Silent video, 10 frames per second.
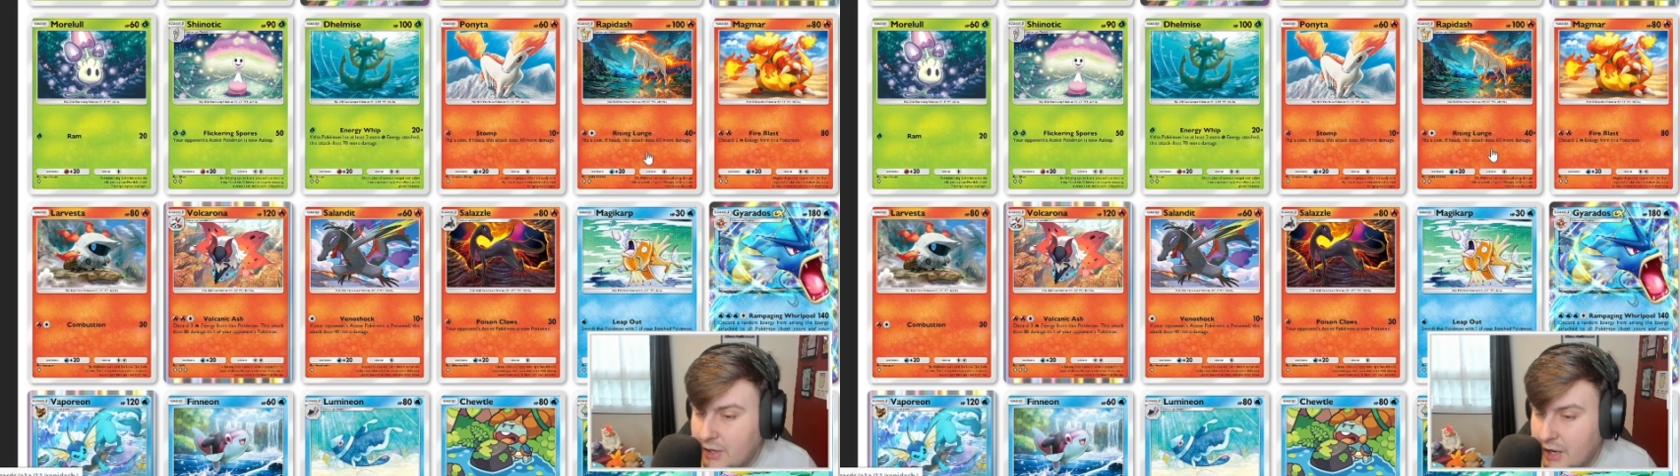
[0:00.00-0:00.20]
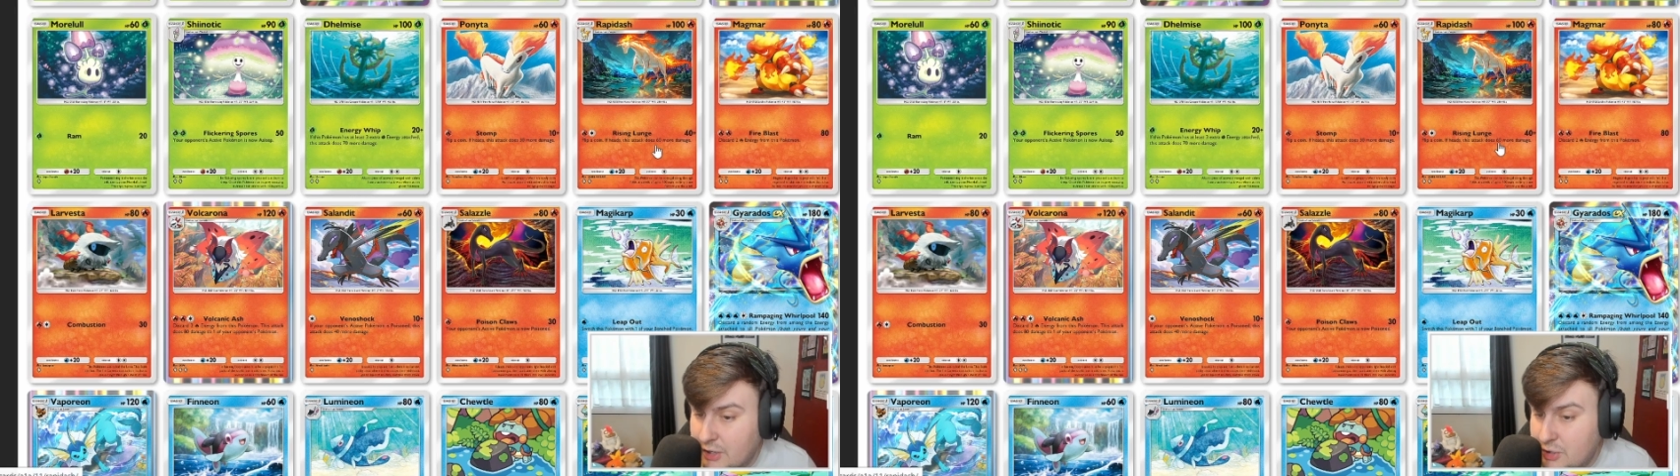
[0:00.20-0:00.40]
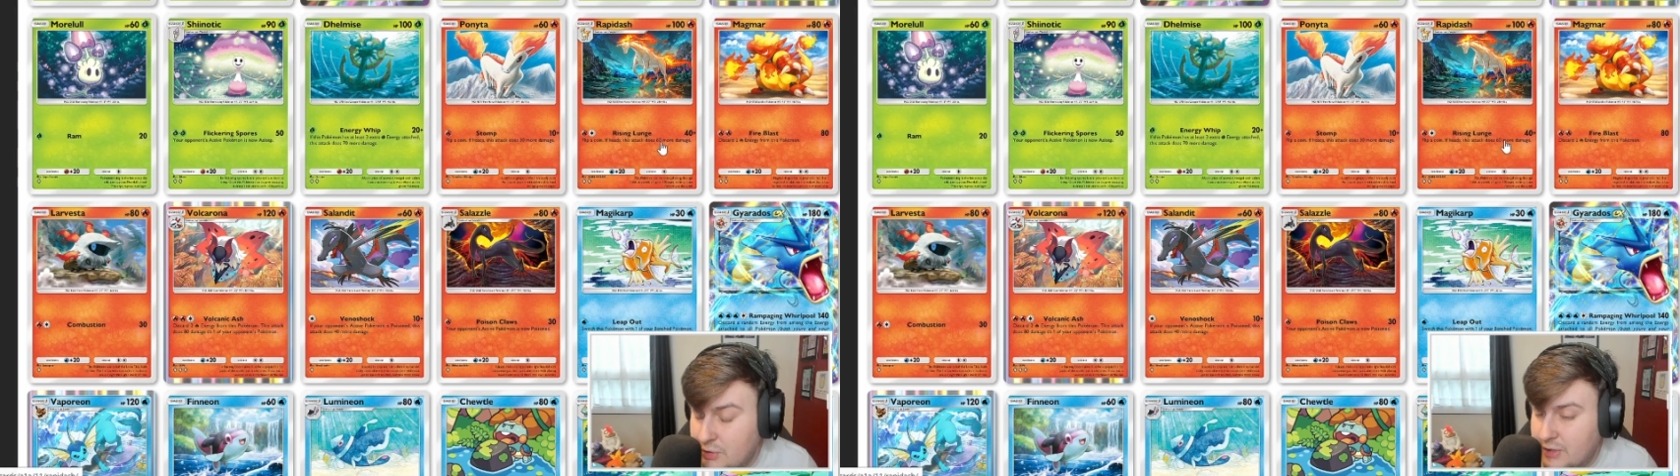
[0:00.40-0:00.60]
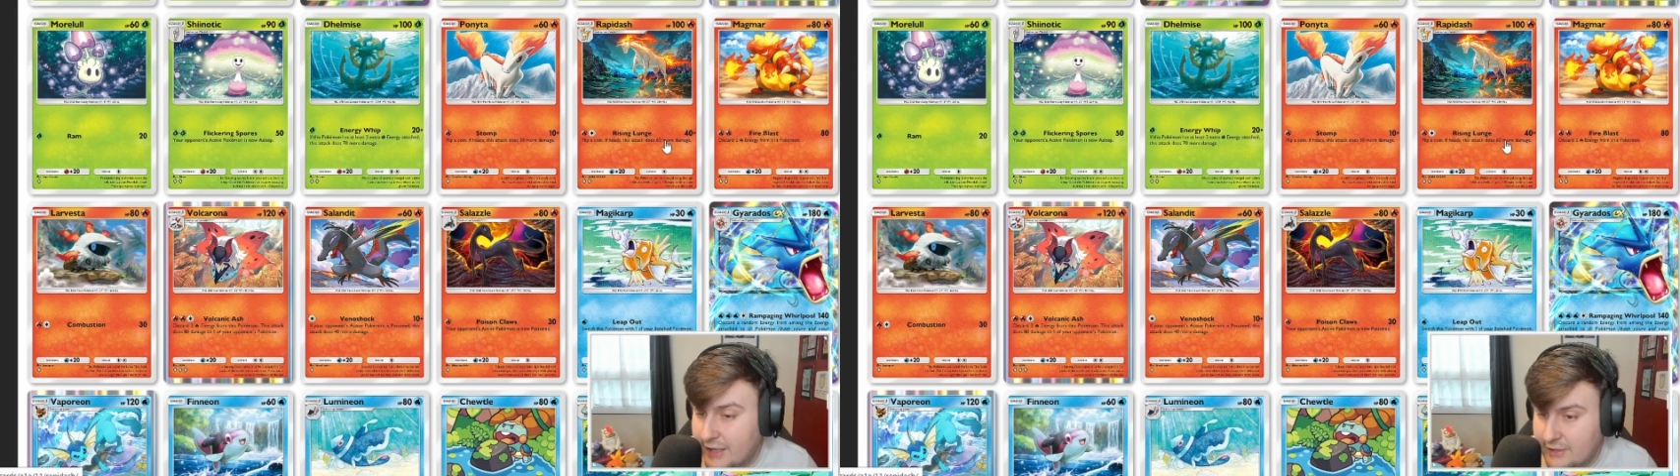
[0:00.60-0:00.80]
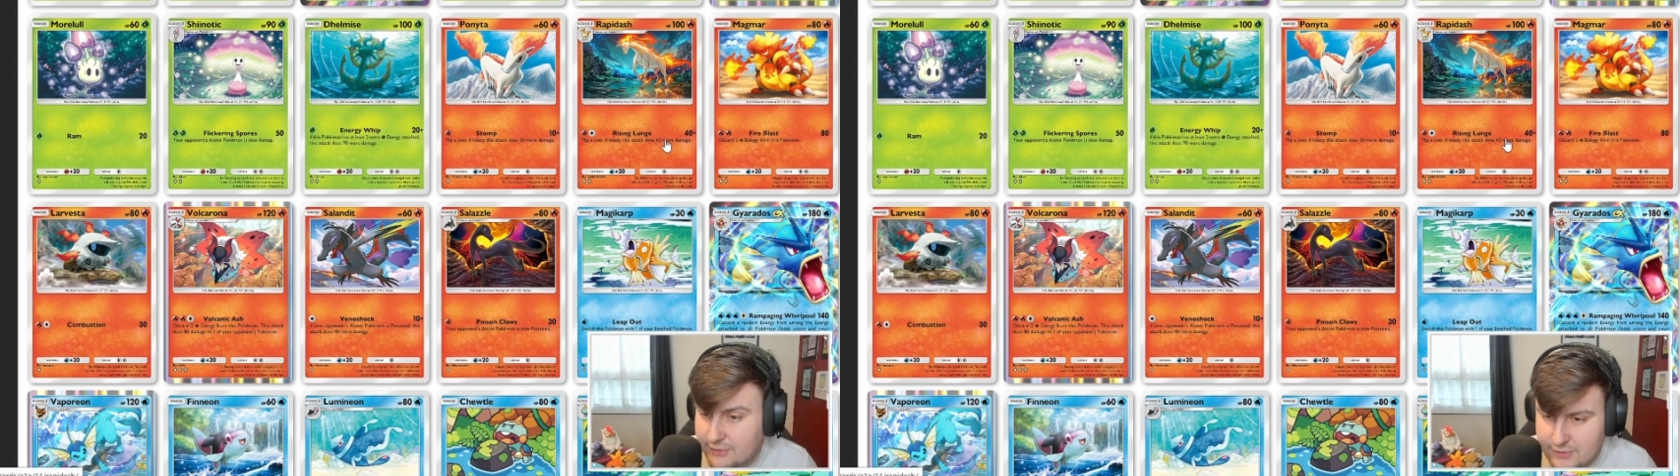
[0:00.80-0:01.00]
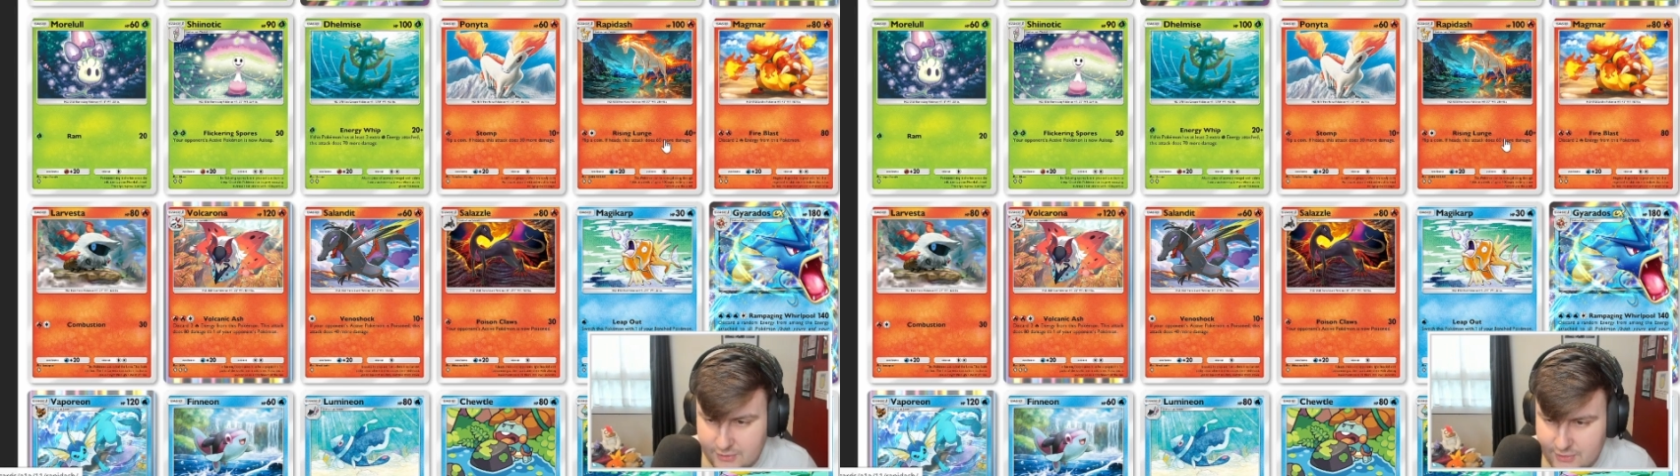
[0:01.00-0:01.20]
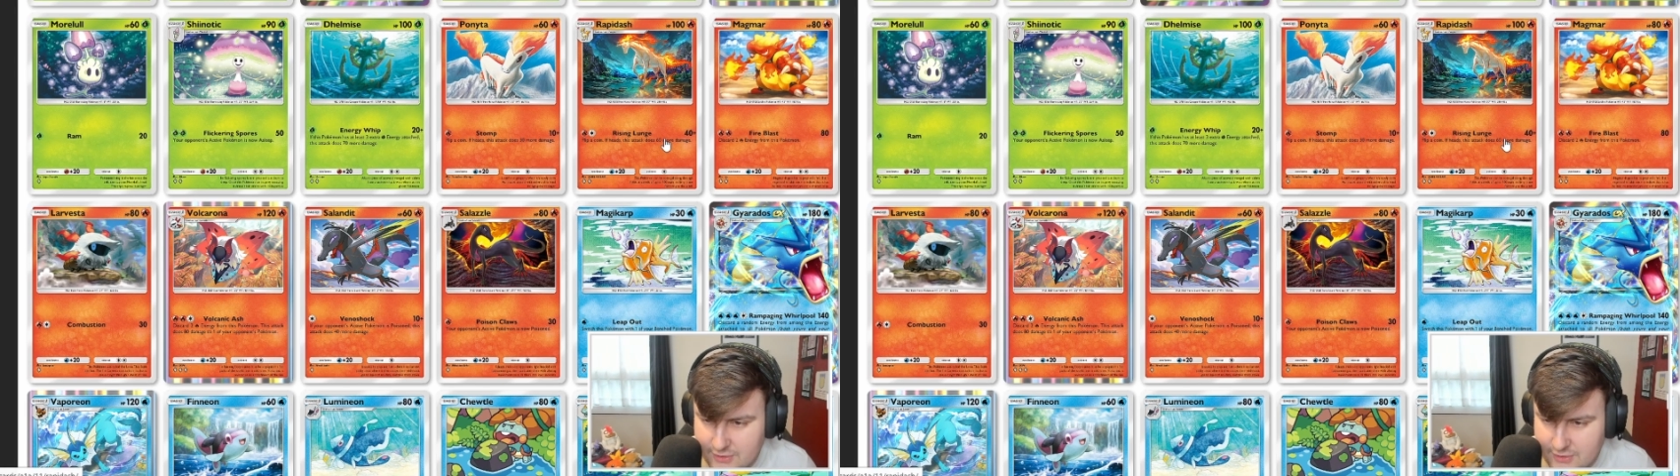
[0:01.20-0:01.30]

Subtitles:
and you get the 60